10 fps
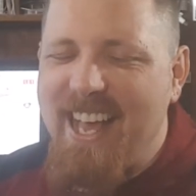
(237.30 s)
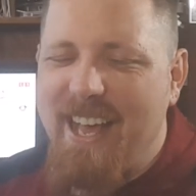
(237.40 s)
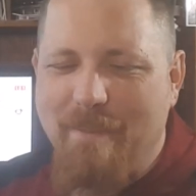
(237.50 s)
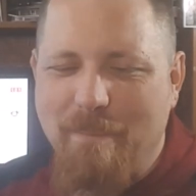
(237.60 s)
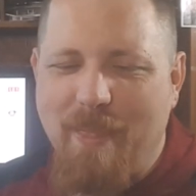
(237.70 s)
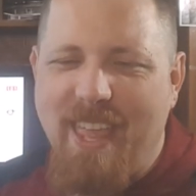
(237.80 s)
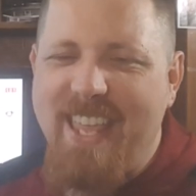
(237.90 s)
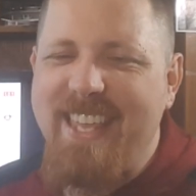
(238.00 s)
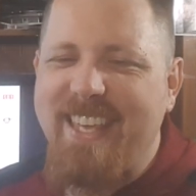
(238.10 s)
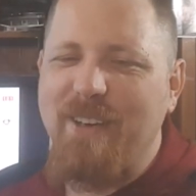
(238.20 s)
uh,
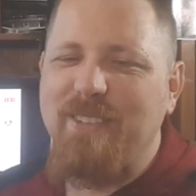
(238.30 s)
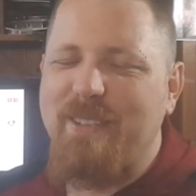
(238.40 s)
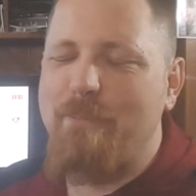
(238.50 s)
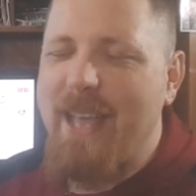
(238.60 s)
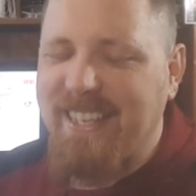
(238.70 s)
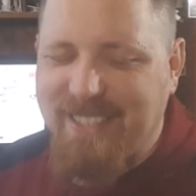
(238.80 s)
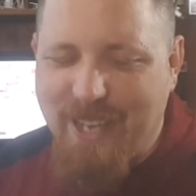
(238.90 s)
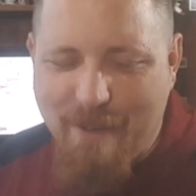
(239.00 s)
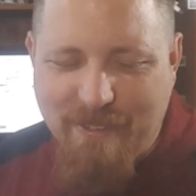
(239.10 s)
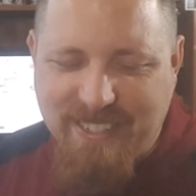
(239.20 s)
he goes to Peck's
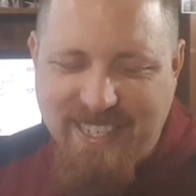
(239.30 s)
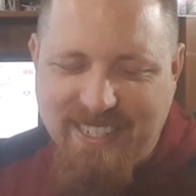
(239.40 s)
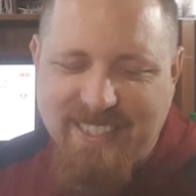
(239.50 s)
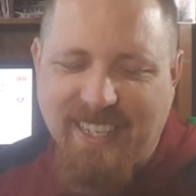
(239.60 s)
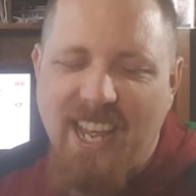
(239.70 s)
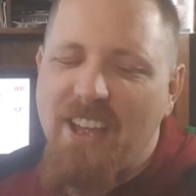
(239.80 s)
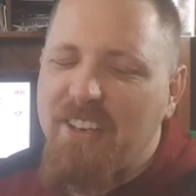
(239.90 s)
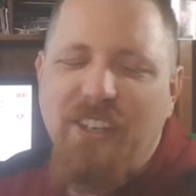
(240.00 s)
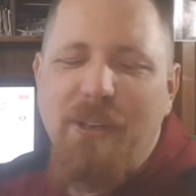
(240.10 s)
office and he's like, Do